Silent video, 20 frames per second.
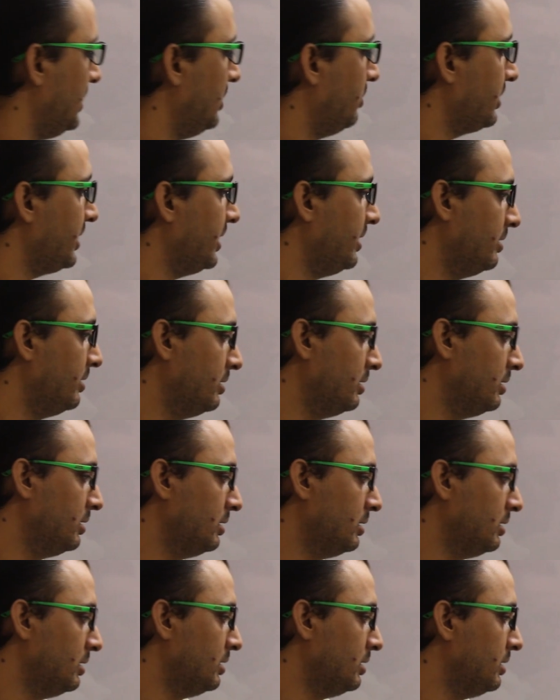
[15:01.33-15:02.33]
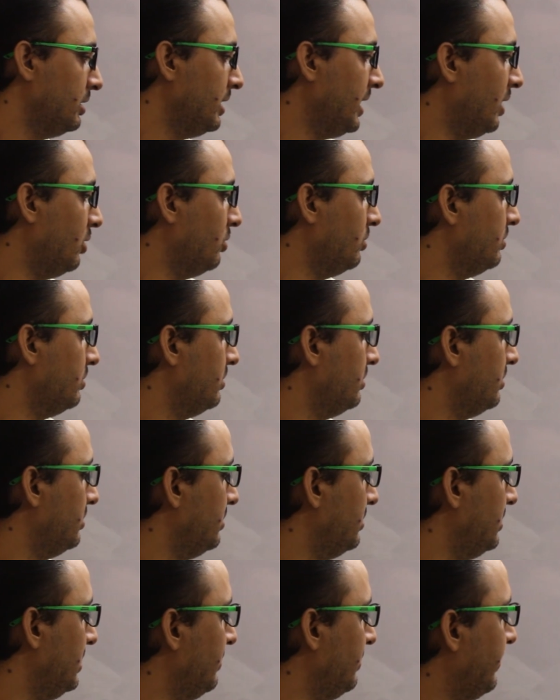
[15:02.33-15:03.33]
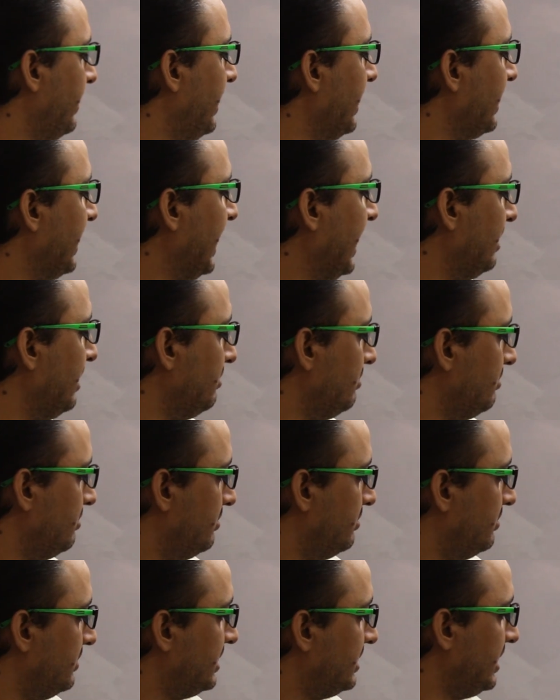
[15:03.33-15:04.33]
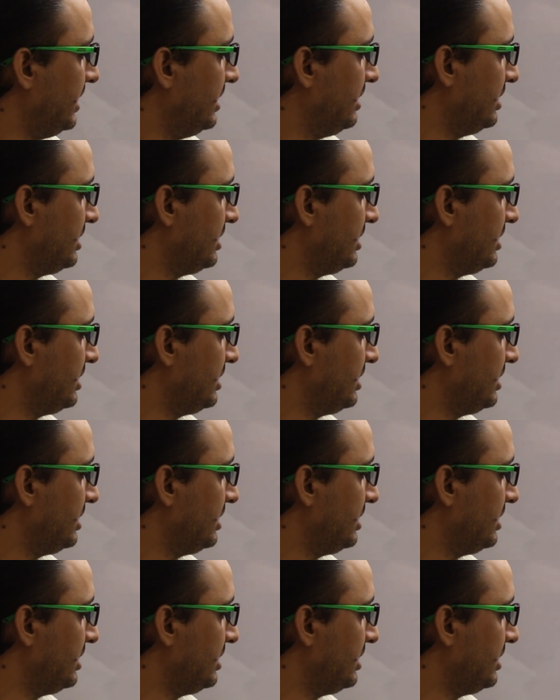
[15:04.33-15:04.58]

Okay. Now if I again see,